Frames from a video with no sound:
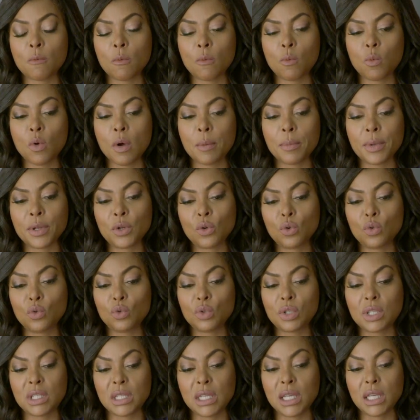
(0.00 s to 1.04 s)
woman
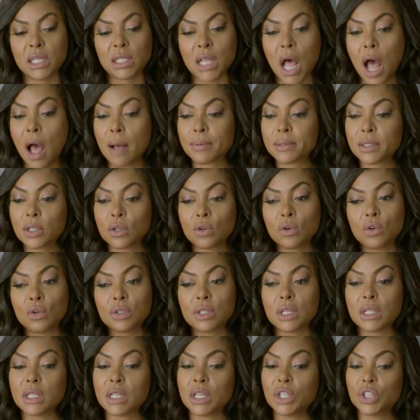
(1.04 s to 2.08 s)
who sees
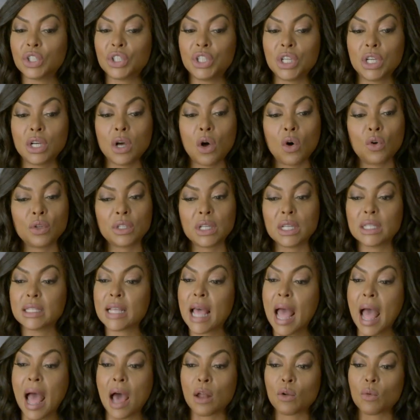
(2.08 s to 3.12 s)
obstacles and then she goes
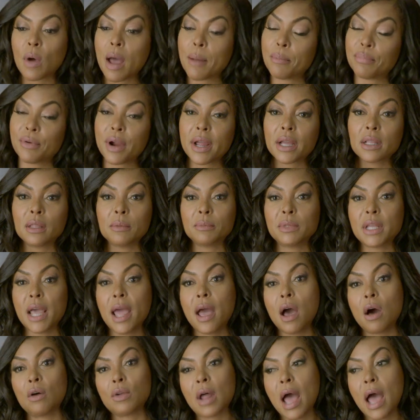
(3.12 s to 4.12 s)
into how do I break them down?